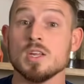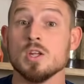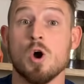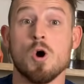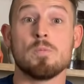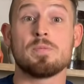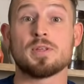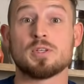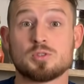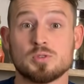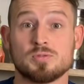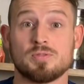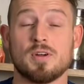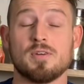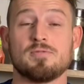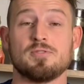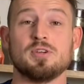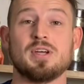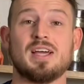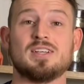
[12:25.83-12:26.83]
Hope this was fun
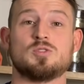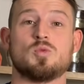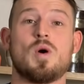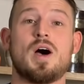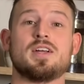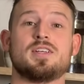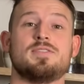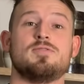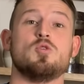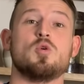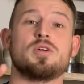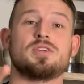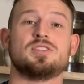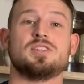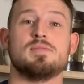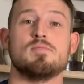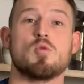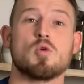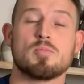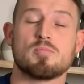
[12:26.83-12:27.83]
for you guys to watch. If you want to
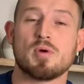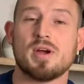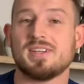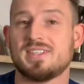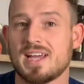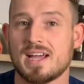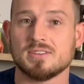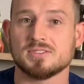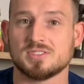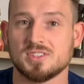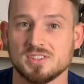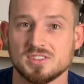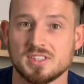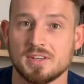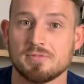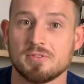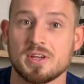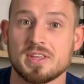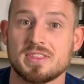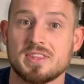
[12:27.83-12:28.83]
see more breakdowns and stuff
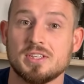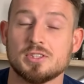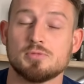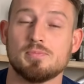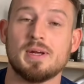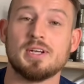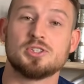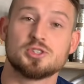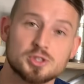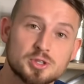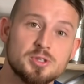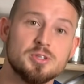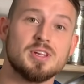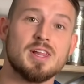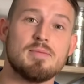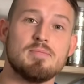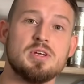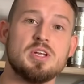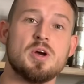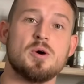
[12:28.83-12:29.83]
like this, make sure you
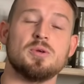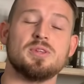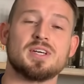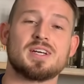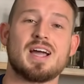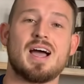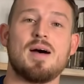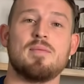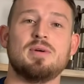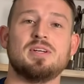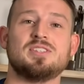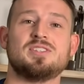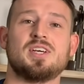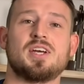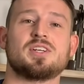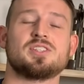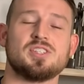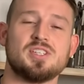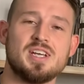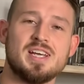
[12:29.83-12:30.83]
let me know in the comment
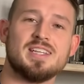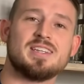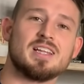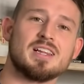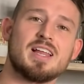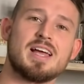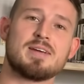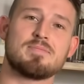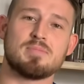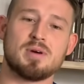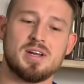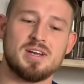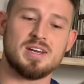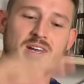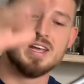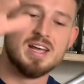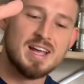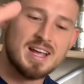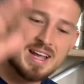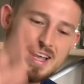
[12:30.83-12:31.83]
section. Hit the like button,
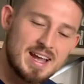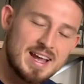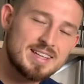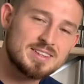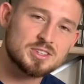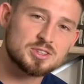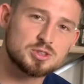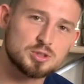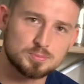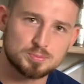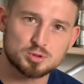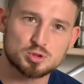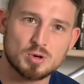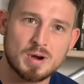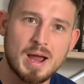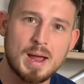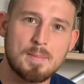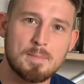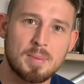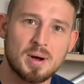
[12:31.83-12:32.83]
hit the
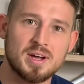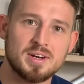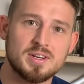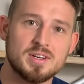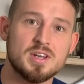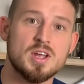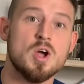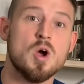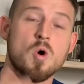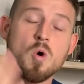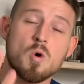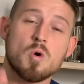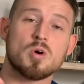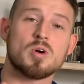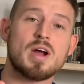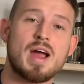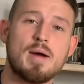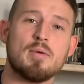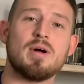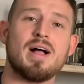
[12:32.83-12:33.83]
subscribe button,
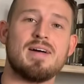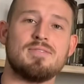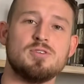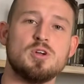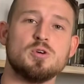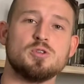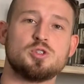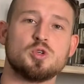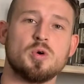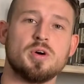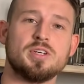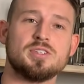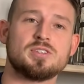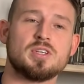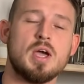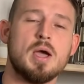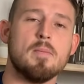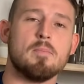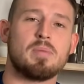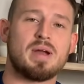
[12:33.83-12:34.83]
or I will have no choice,
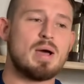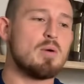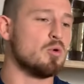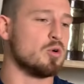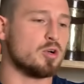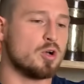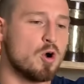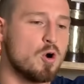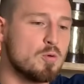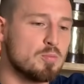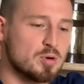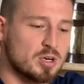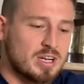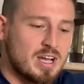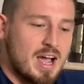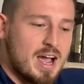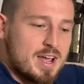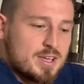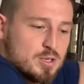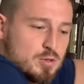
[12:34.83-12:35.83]
but I will Cobra
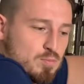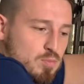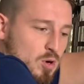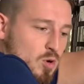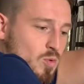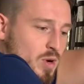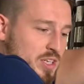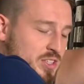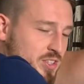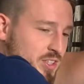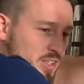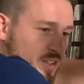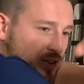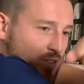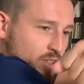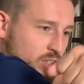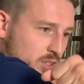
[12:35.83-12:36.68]
Kai you, bro. Watch this.